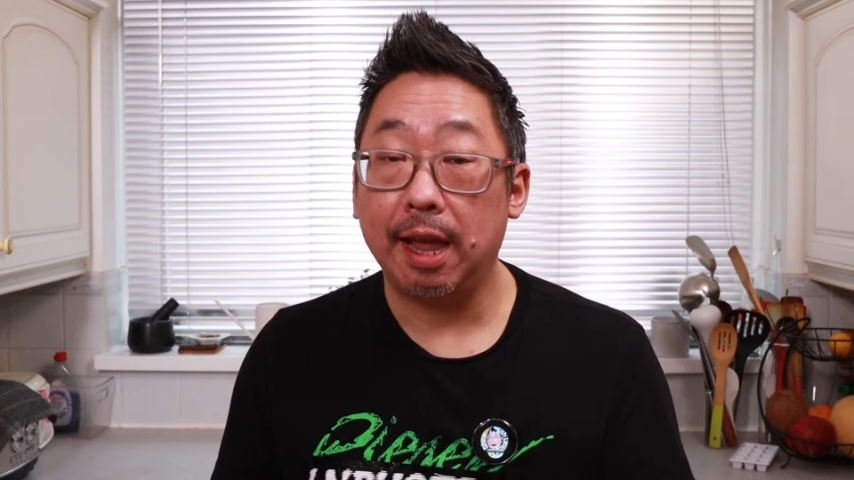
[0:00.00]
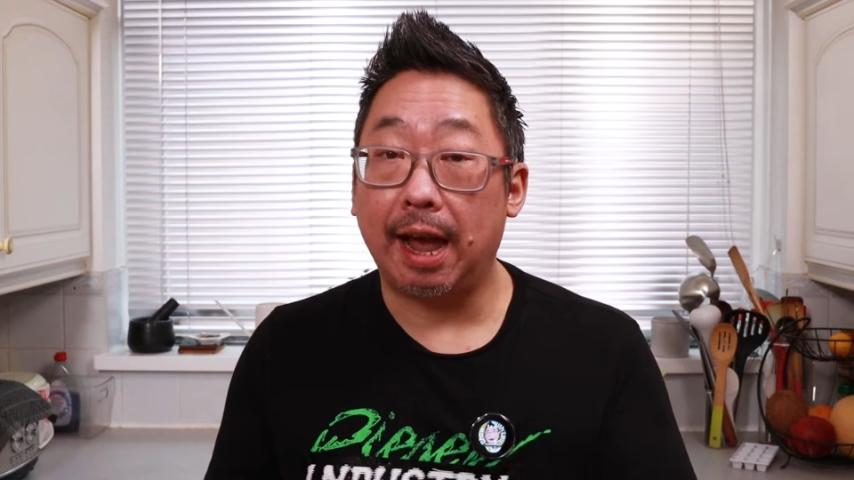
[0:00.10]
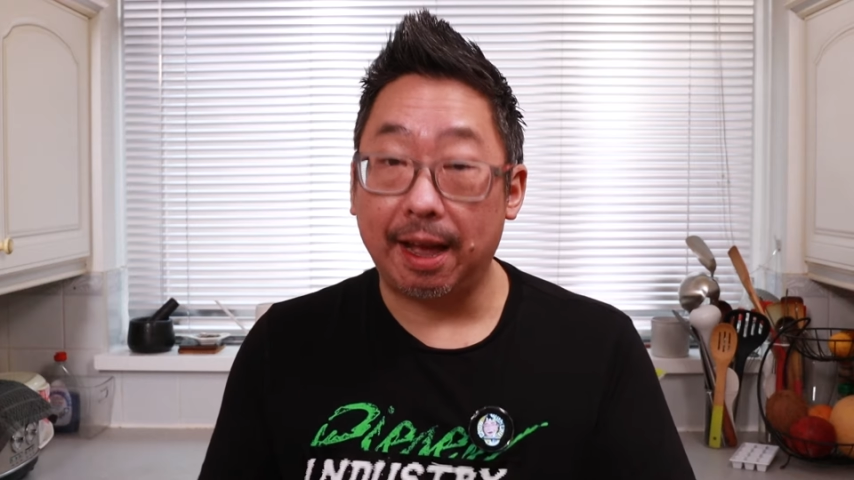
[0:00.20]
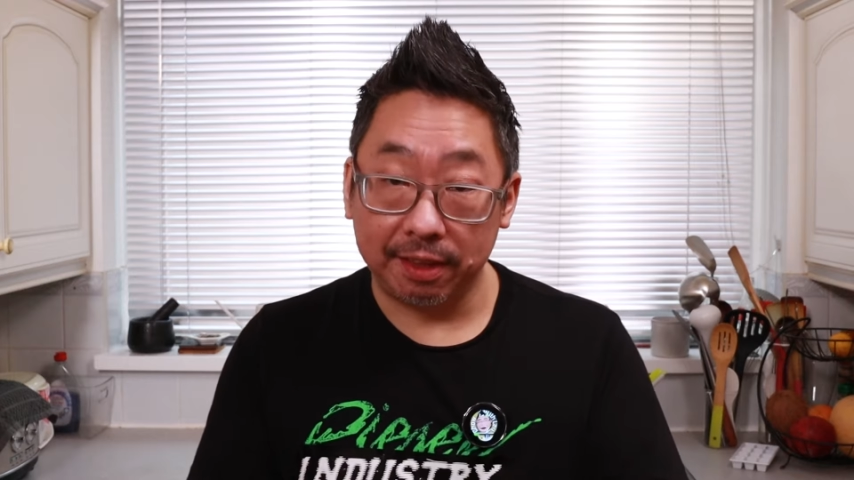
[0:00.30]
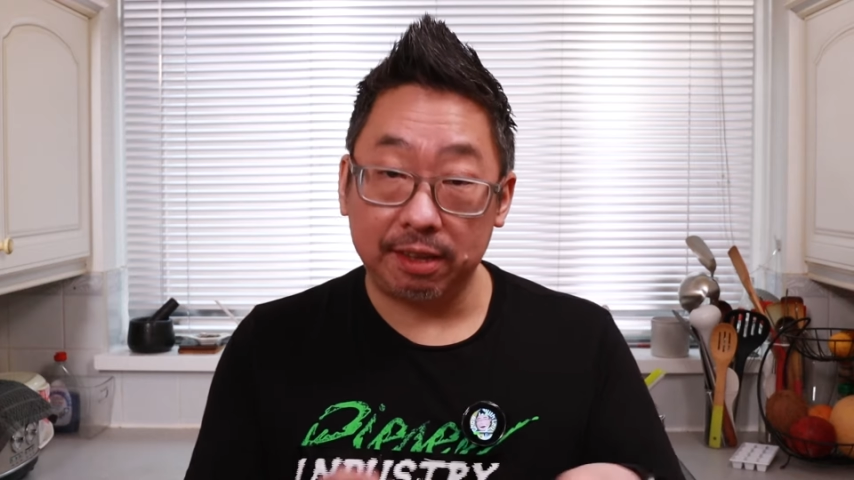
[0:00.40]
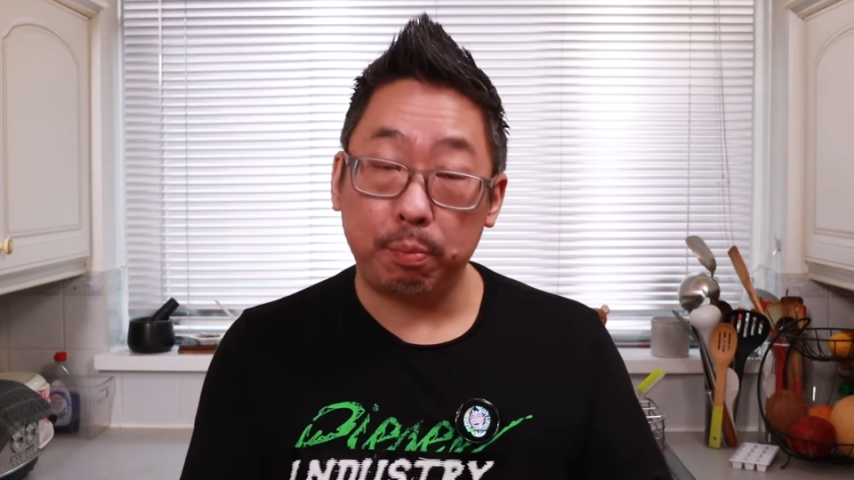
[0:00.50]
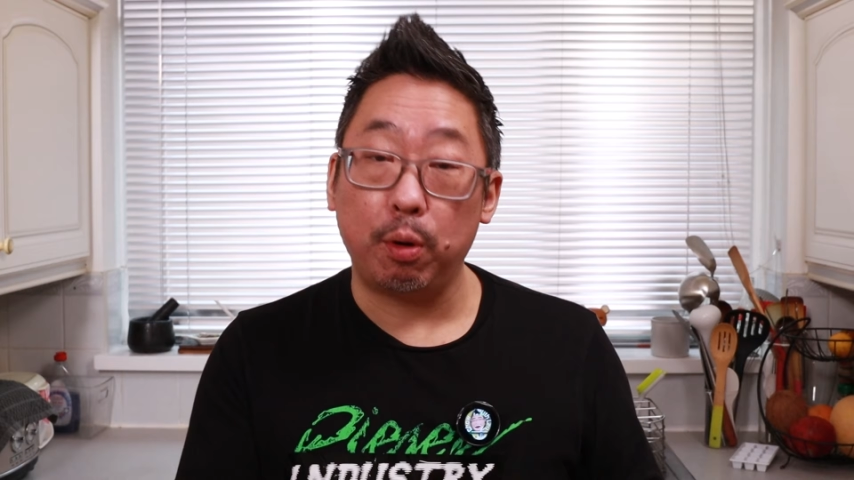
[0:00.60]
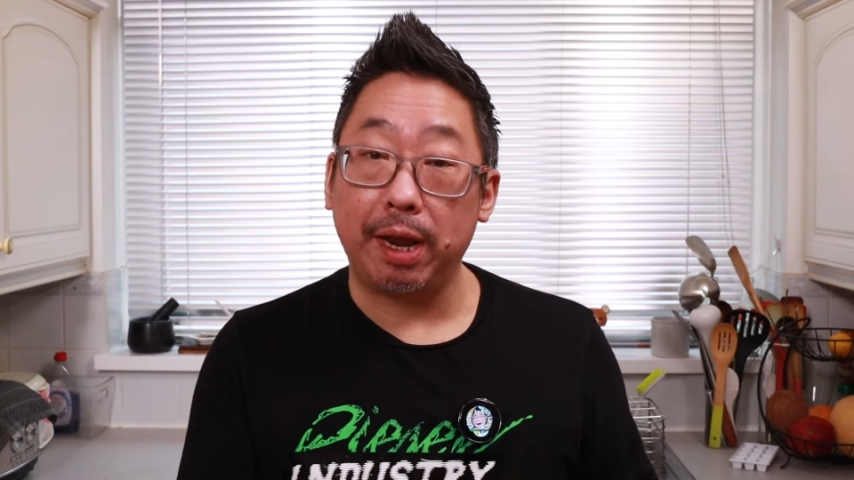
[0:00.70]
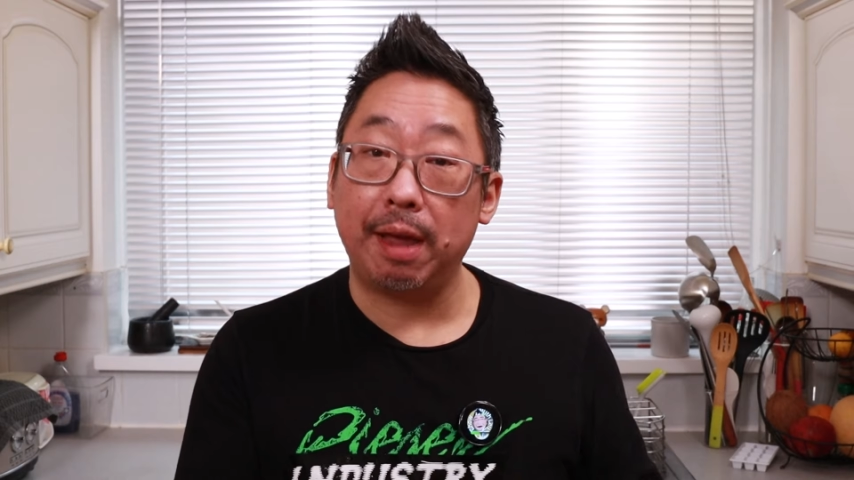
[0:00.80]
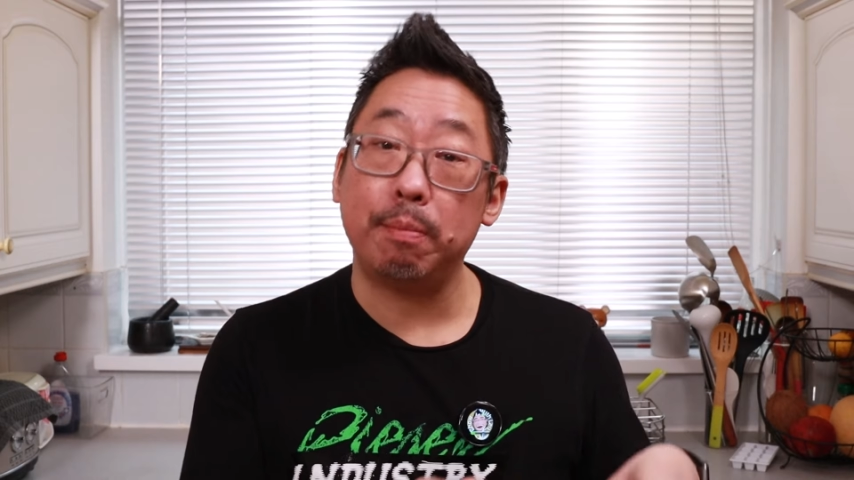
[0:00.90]
At this
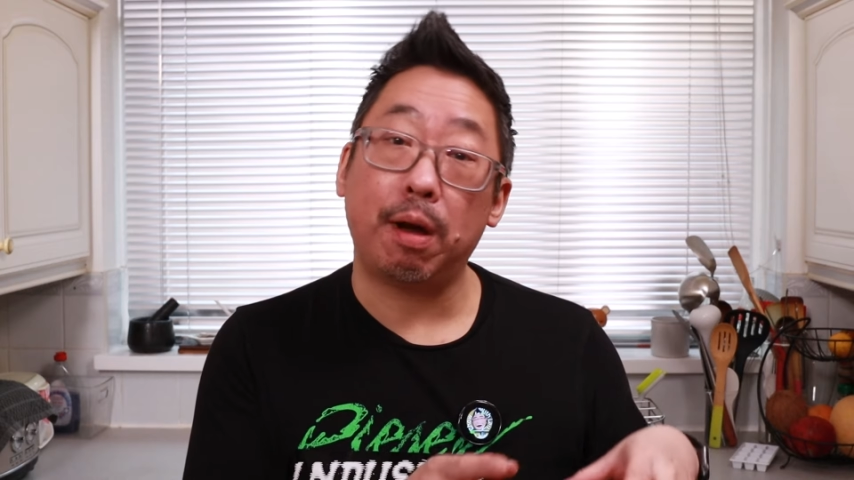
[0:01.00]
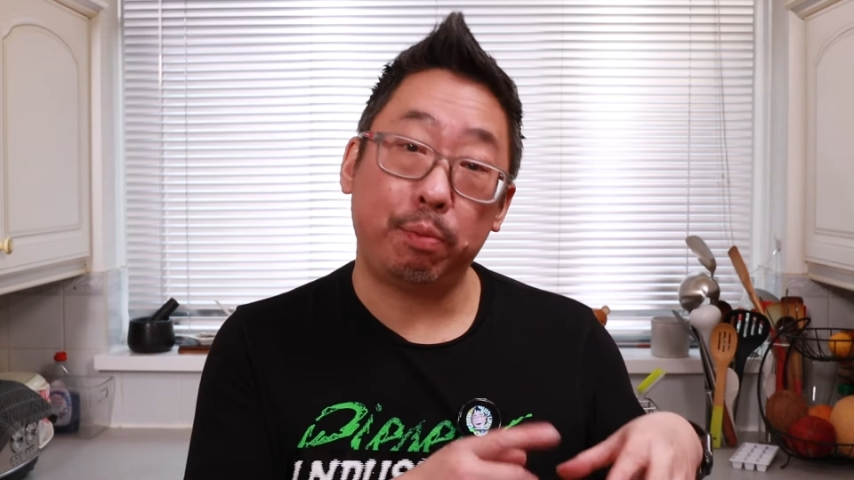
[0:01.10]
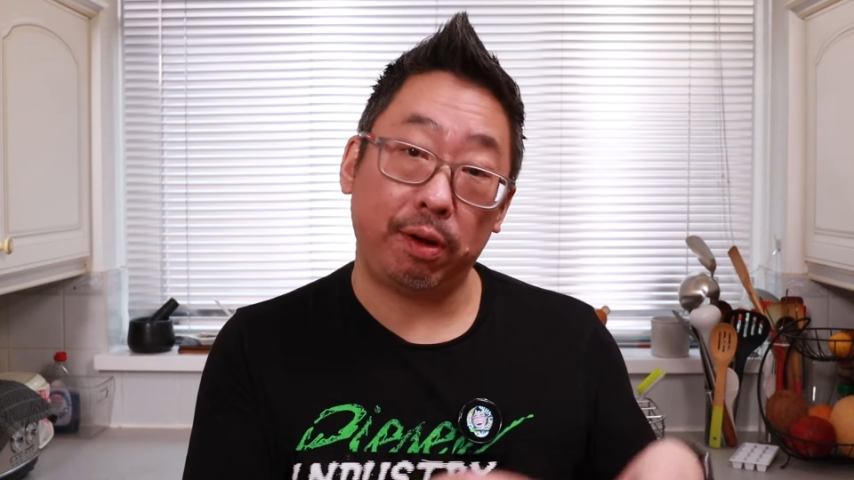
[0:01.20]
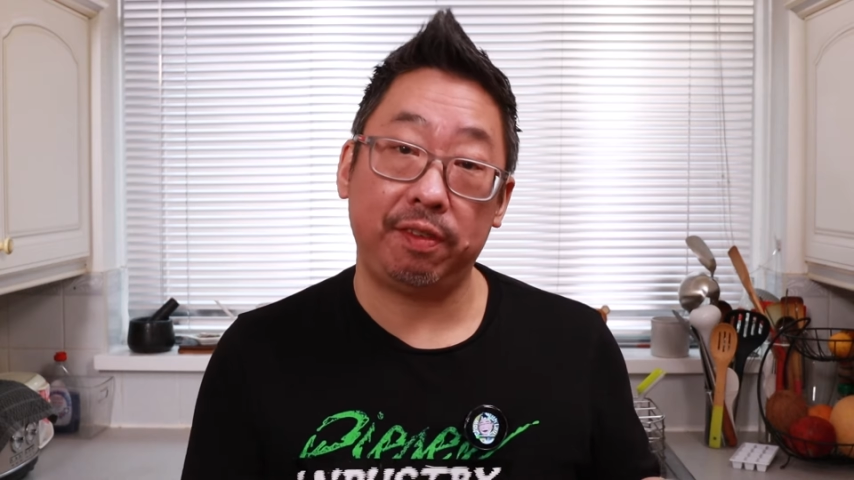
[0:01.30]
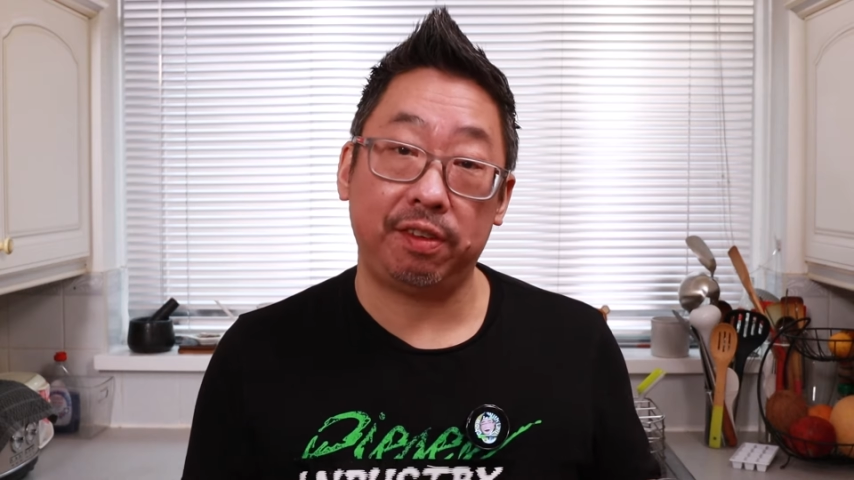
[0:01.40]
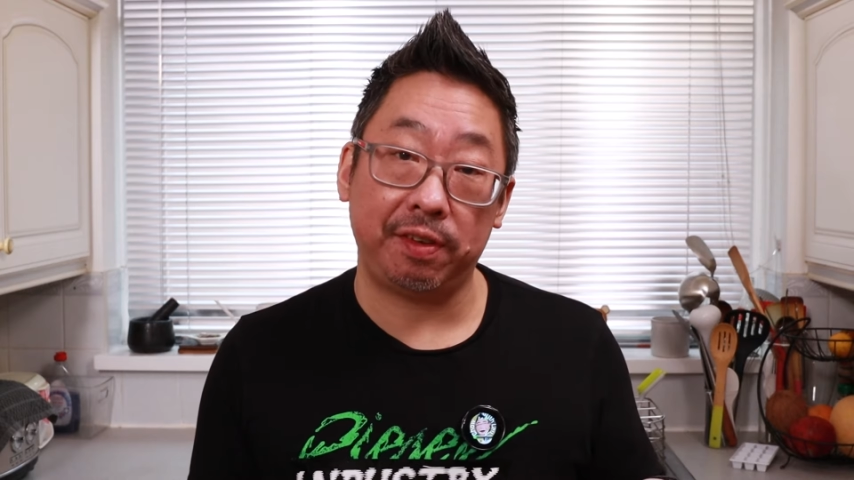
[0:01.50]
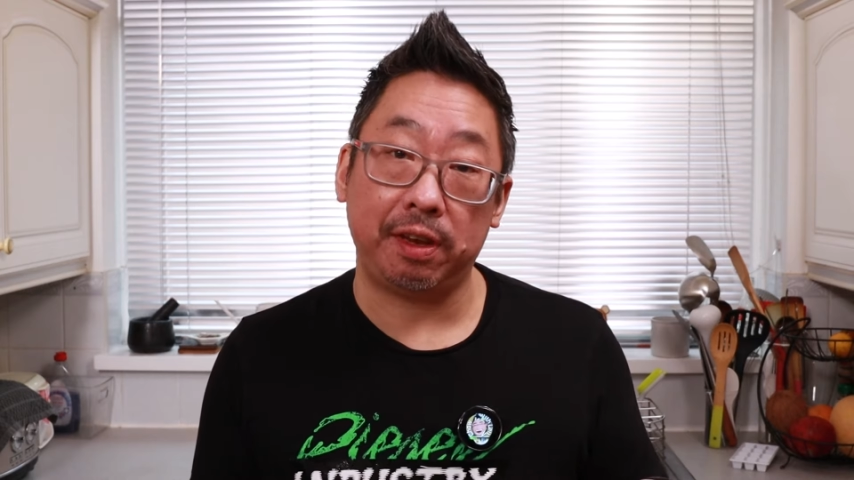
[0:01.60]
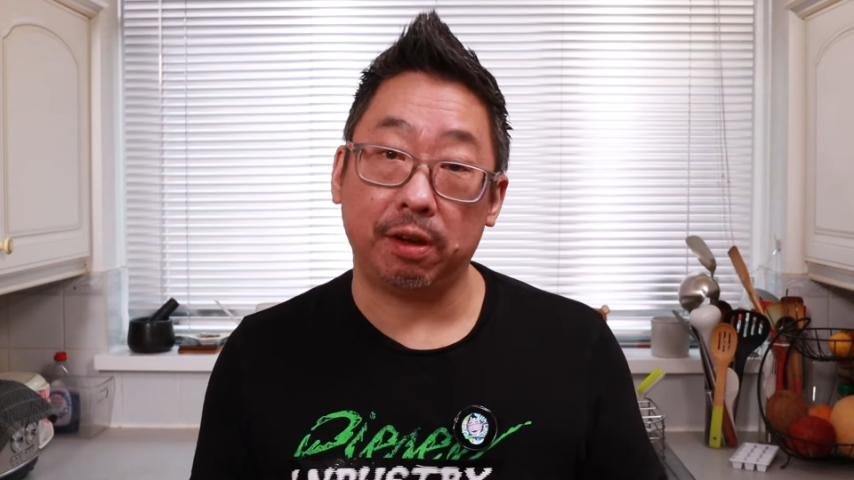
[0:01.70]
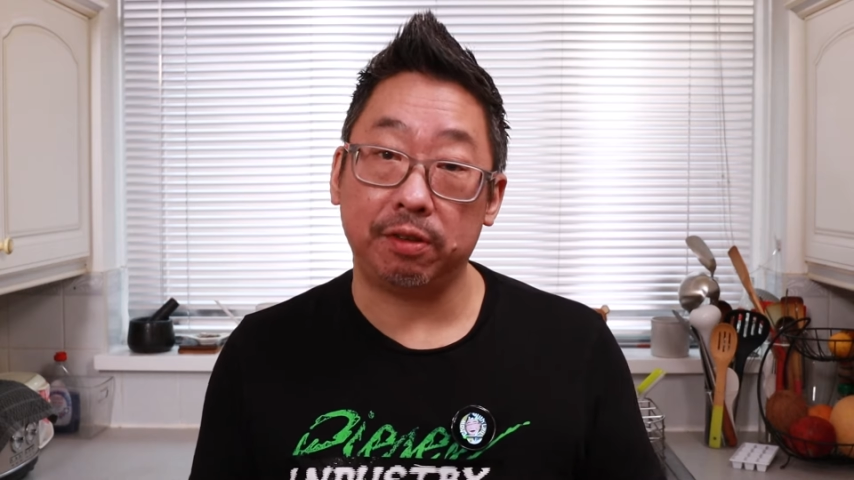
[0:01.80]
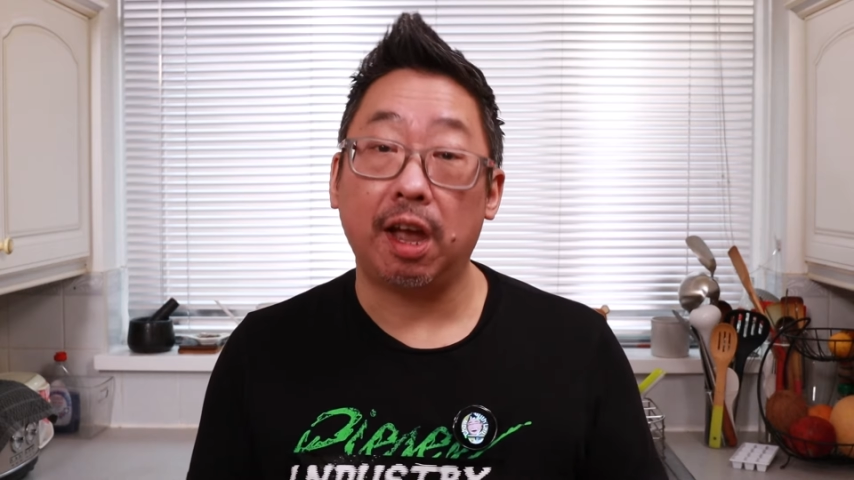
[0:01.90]
point in my previous
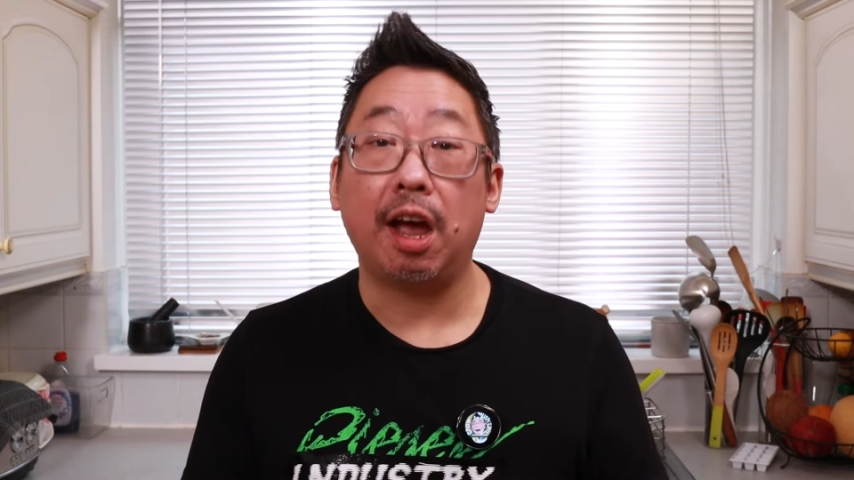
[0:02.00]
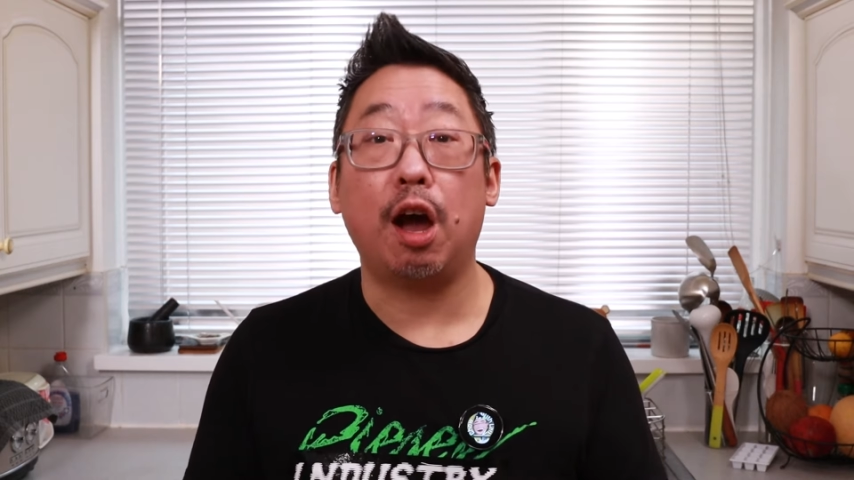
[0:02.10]
videos,